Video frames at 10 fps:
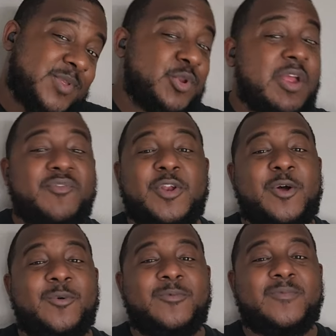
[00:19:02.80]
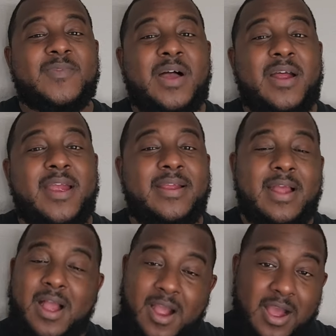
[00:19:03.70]
You never know. All
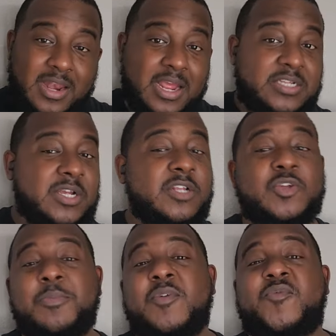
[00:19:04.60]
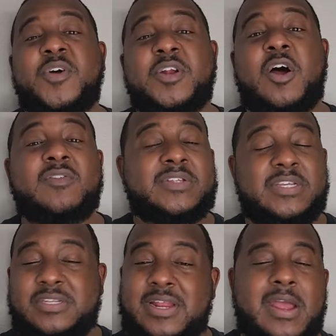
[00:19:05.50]
right, I'll holler at y'all. It's going to be a fun
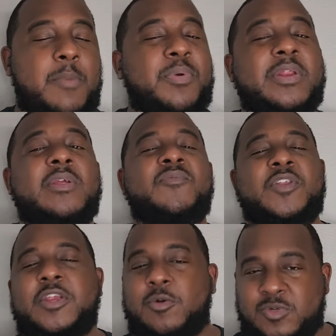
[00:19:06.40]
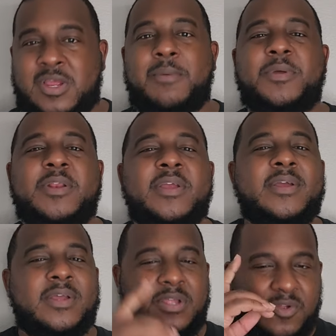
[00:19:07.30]
offseason. I got plenty of videos coming
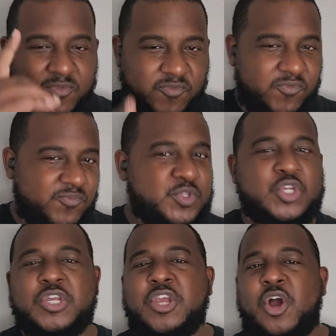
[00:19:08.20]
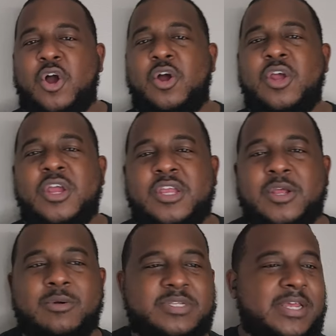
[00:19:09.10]
to y'all.
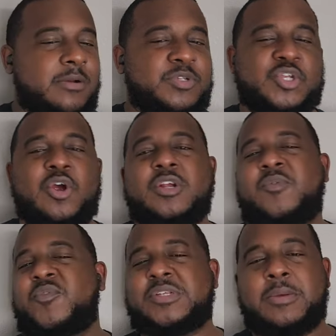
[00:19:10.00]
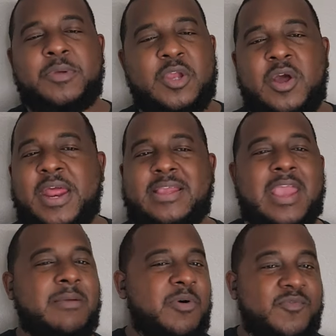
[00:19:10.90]
You know what I'm saying? I'm sorry for some of y'all that
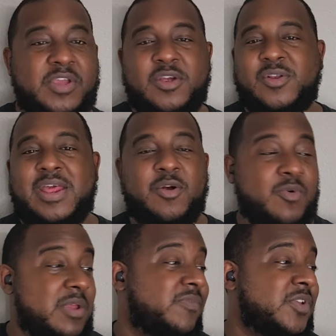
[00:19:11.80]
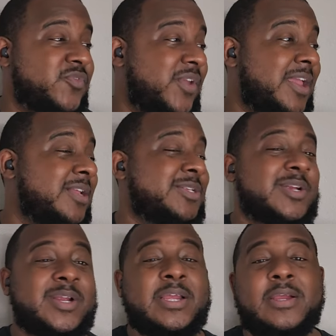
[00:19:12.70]
came over here that are Ravens fans
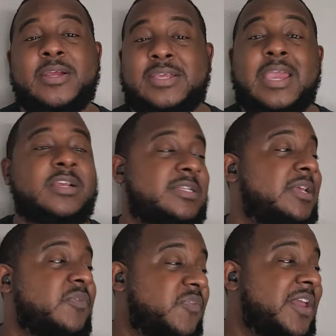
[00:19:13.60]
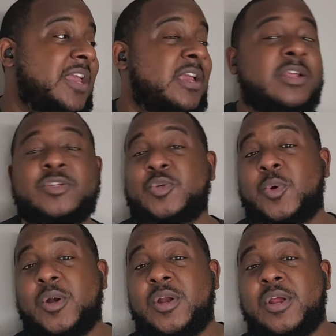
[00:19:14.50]
or KC fans
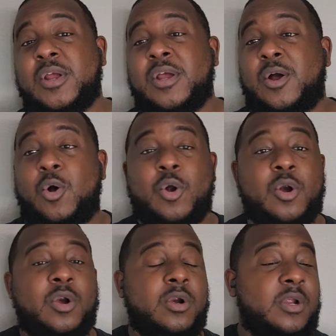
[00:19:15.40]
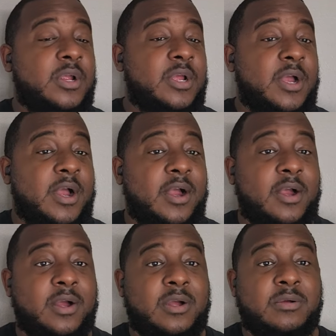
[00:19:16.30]
or
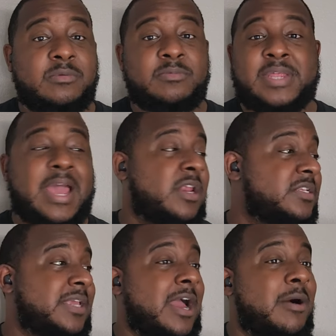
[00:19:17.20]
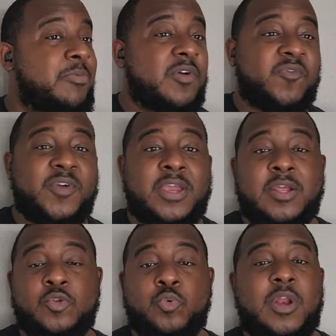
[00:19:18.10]
Dallas Cowboy
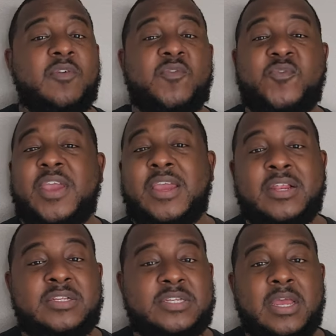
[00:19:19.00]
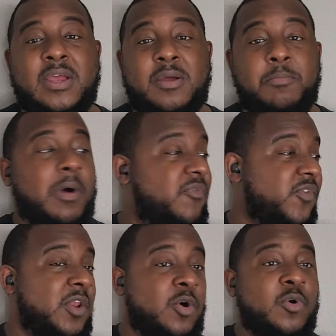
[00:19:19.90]
fans, whatever fans,
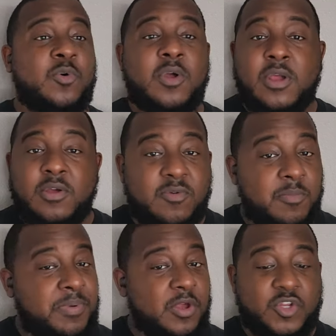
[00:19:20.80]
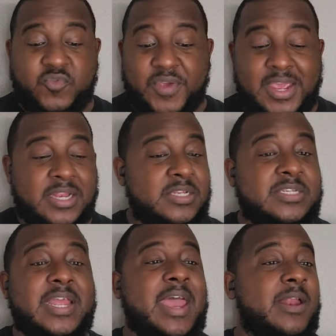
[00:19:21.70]
Buffalo Bills
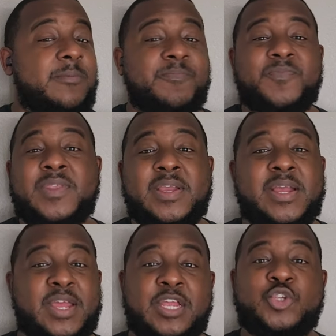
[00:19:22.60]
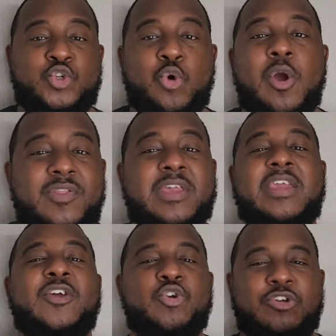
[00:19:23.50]
fans that enjoy the
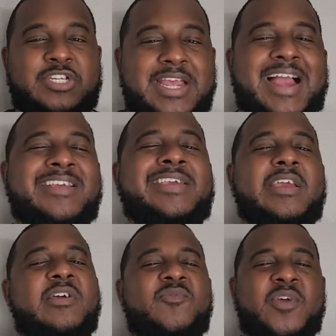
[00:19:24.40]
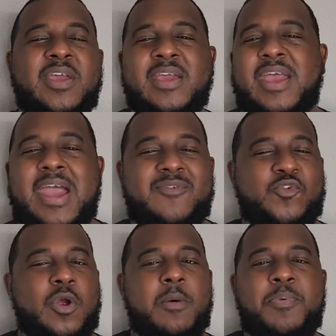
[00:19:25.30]
energy I give
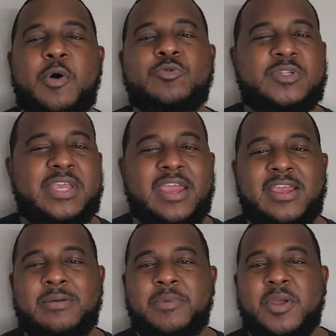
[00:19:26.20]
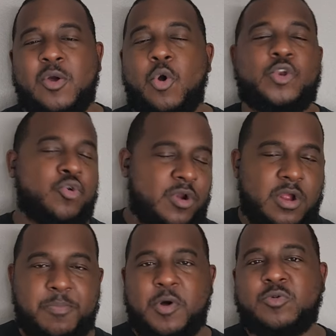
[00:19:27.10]
after a post game or
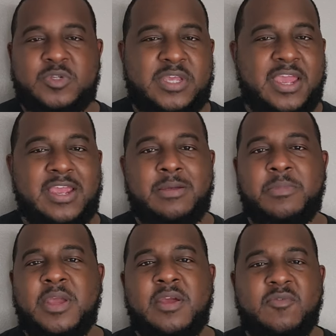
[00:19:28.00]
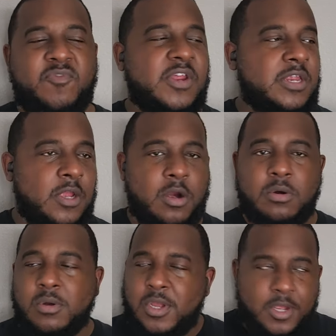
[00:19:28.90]
during a post game
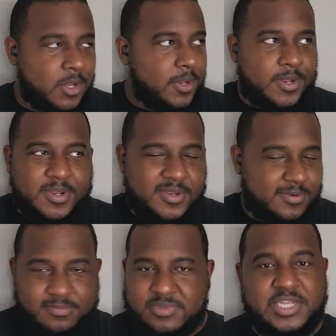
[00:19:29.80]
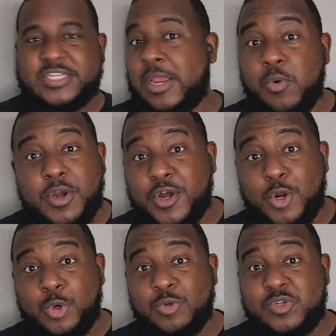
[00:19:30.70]
video. This ain't one of
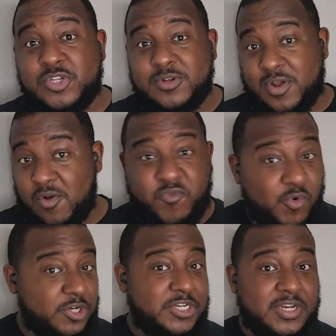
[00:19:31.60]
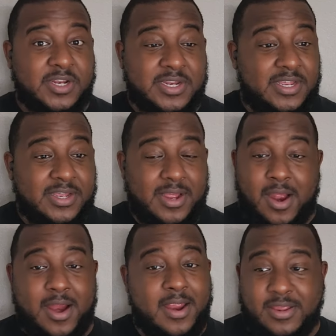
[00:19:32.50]
those, unfortunately.
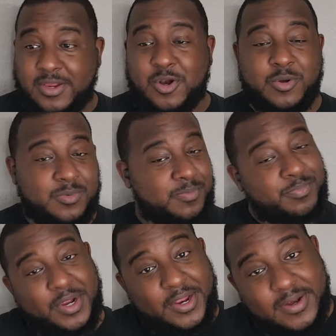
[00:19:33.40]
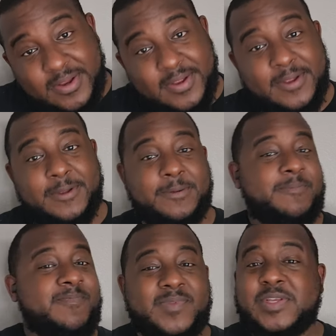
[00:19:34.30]
All right, you know, but
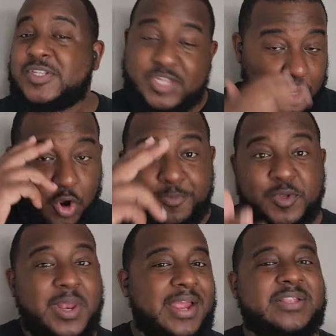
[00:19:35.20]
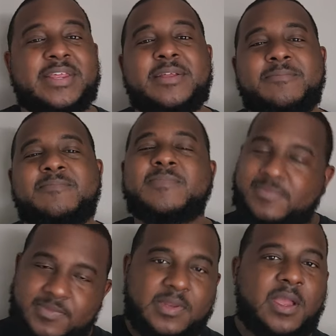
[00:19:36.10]
still hope you liked it.
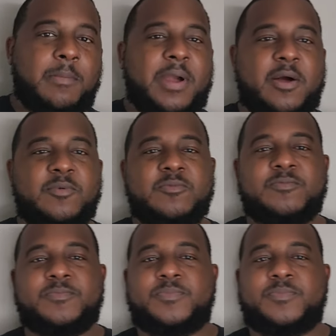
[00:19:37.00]
I'm out.